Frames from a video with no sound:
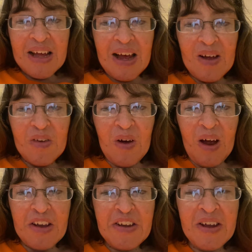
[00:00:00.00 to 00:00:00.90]
I'll talk
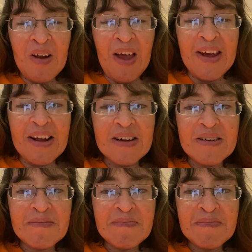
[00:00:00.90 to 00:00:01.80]
to you later.
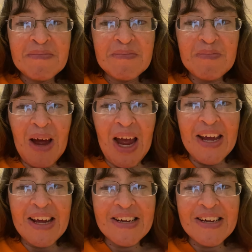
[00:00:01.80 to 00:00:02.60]
Bye.